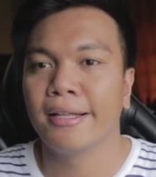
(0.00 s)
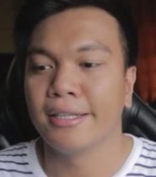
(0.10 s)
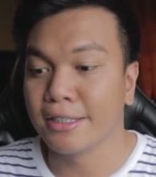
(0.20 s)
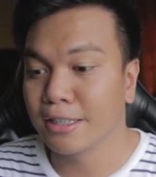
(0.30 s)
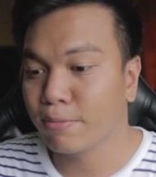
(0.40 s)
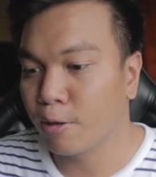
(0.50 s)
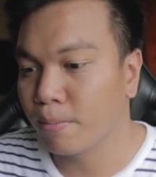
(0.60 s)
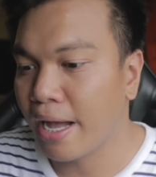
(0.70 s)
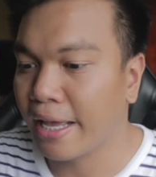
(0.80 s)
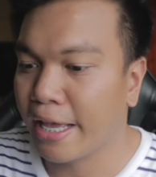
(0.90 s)
This is
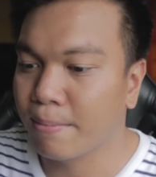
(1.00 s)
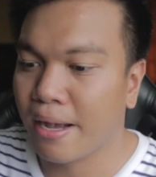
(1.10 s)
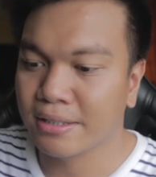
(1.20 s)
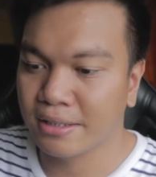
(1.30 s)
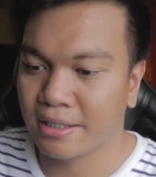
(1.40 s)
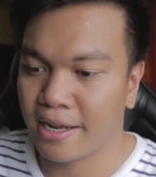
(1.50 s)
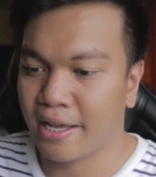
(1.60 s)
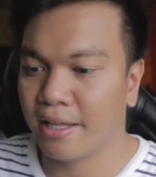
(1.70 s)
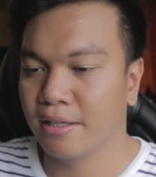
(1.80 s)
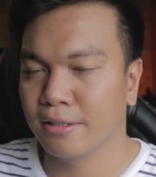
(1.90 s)
from I Am
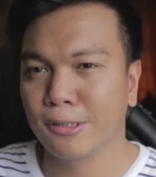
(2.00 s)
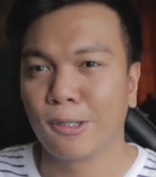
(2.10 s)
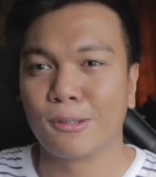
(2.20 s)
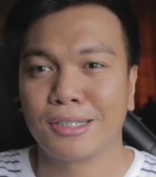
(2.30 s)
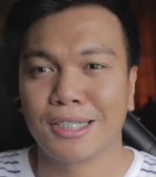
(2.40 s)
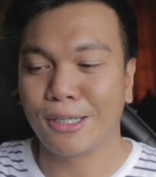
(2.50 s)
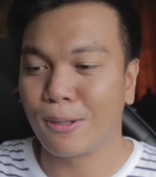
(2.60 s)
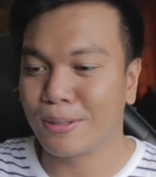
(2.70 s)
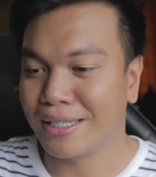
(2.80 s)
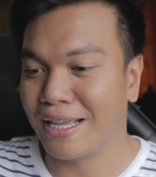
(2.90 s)
Azriel. So,
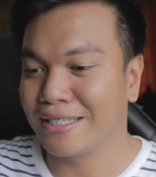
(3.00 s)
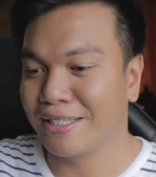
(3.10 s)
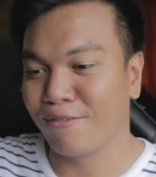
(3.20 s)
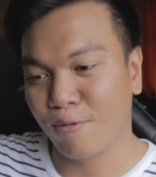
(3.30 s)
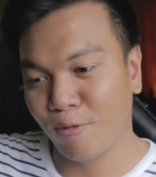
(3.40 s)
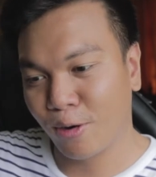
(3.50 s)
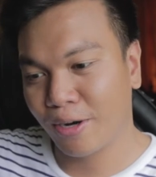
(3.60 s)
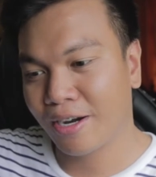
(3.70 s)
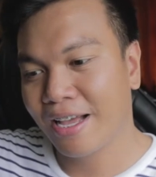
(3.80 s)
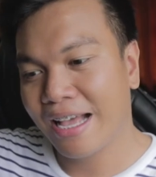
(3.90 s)
siguro si AZ
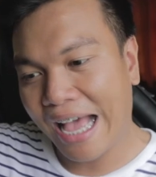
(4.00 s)
before.